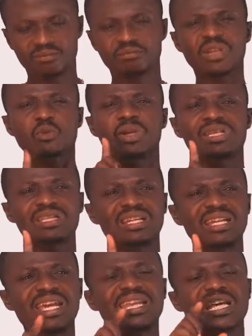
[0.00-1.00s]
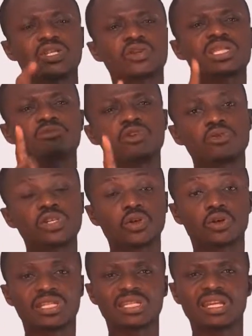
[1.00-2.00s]
But with inexhaustible
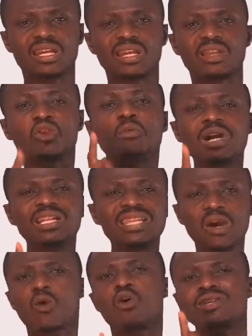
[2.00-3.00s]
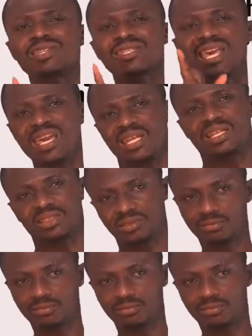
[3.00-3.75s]
resource, normally the concern